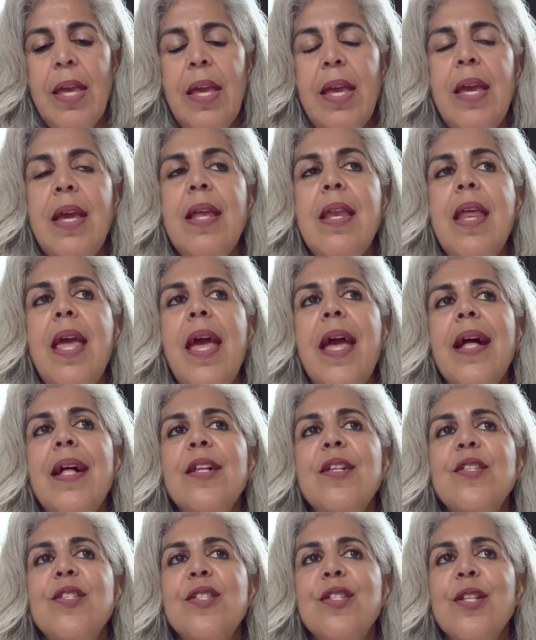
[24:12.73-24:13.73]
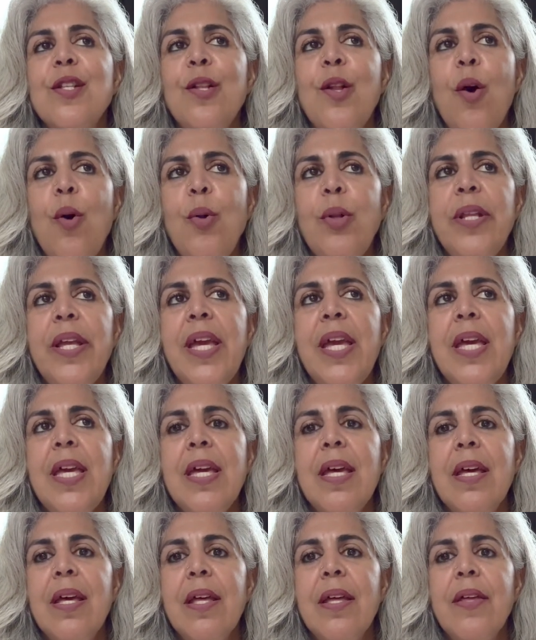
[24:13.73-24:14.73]
Inhale
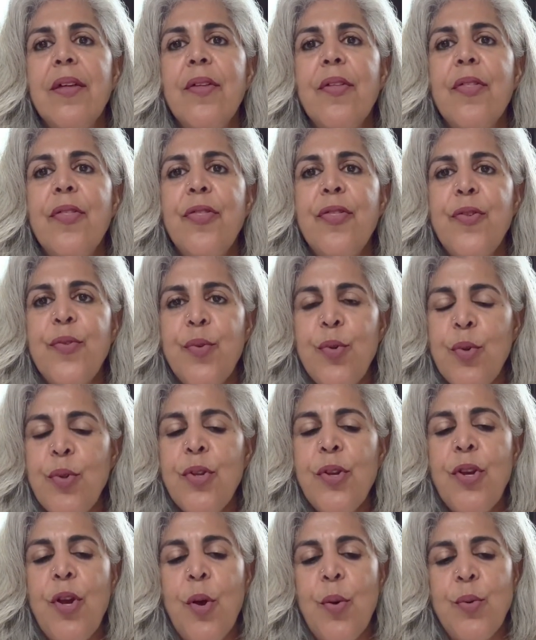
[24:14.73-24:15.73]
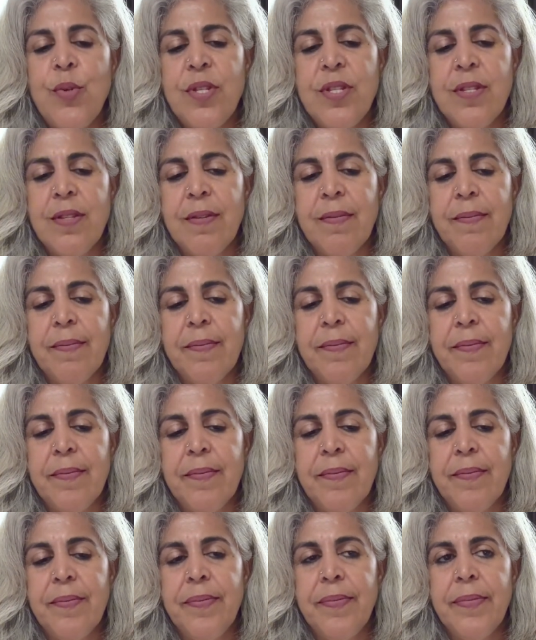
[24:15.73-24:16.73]
slowly through the nose,
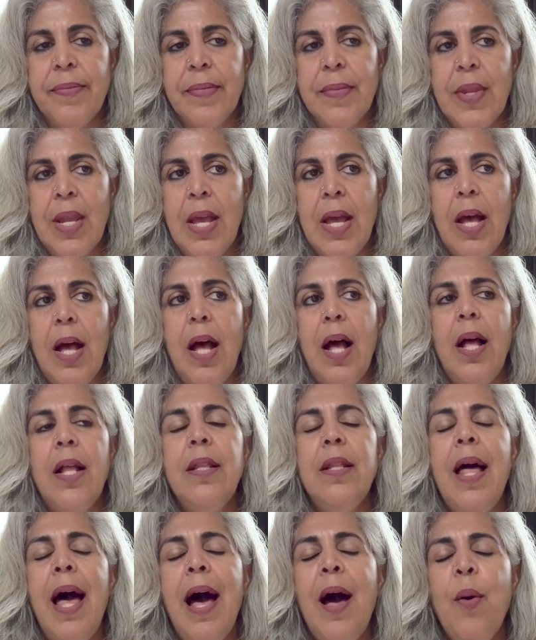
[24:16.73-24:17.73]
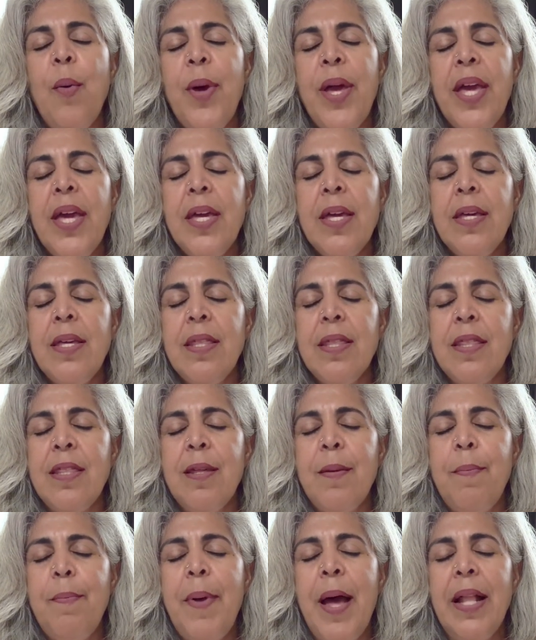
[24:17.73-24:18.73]
allowing
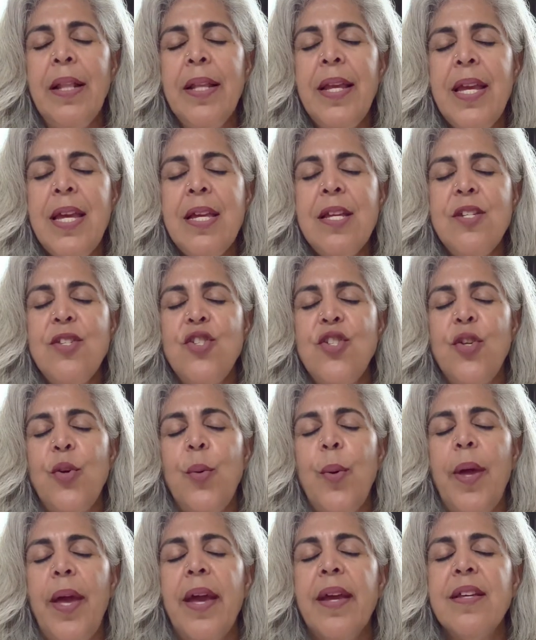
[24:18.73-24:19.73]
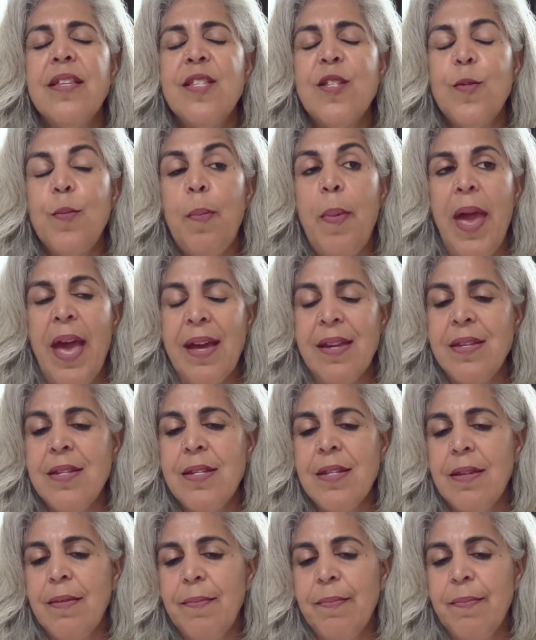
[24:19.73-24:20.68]
the belly to expand.